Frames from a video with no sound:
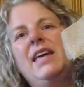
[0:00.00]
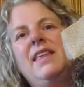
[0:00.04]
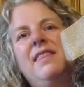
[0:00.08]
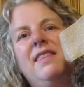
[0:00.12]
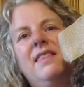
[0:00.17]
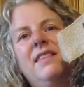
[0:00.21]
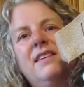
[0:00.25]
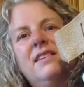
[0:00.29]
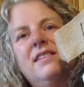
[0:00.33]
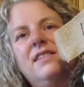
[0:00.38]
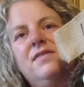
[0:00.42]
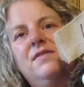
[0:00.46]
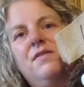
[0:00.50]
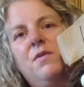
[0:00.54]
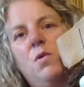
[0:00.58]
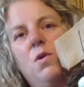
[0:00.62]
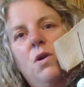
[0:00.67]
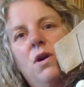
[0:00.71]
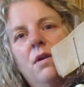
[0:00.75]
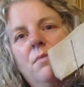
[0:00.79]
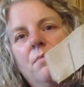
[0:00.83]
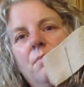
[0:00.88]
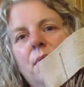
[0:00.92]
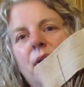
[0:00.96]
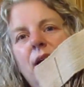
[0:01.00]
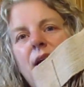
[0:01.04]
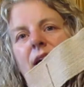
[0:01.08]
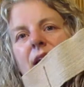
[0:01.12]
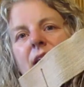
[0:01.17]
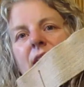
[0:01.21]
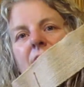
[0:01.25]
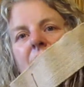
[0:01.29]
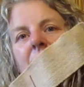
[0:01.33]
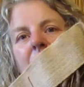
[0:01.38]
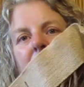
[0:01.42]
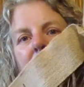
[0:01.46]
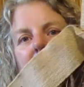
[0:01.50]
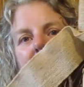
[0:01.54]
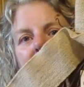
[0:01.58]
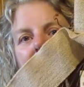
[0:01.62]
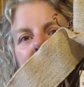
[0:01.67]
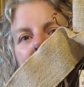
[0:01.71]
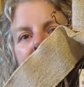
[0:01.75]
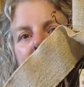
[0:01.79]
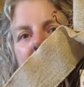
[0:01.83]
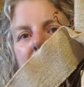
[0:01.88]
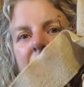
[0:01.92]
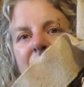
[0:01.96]
in this form.
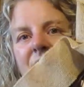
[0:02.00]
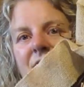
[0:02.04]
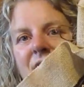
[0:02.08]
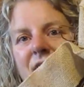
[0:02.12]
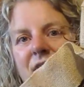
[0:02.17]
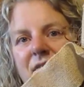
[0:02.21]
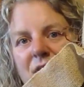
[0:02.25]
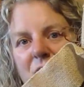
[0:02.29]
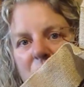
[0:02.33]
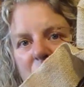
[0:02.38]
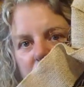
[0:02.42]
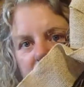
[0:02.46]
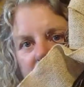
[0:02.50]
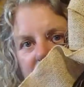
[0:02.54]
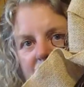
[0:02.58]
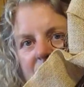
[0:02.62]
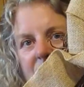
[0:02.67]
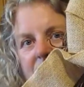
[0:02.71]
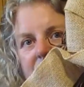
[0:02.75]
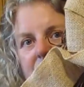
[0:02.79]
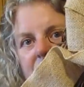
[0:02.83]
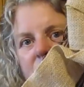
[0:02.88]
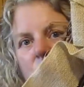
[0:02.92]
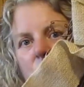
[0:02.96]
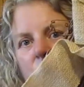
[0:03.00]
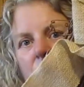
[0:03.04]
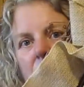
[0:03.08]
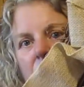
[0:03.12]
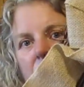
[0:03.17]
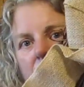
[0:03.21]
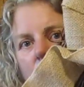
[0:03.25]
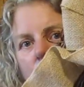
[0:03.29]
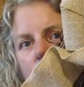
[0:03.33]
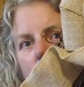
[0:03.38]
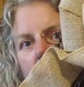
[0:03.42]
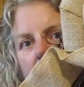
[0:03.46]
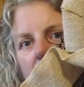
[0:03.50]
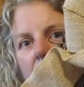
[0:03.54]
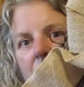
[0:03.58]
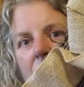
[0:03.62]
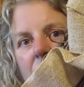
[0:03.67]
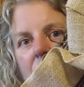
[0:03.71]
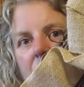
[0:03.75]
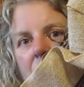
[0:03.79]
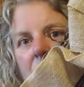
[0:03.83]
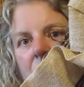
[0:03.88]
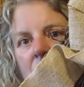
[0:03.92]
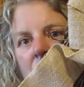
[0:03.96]
I FFO'd this one a while
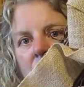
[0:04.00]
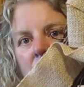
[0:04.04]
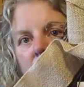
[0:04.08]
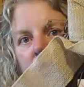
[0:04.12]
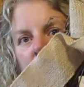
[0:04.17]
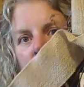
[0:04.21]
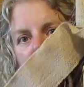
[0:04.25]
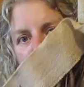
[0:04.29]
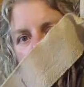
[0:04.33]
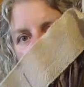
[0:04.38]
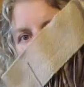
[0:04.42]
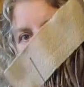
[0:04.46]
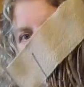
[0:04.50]
ago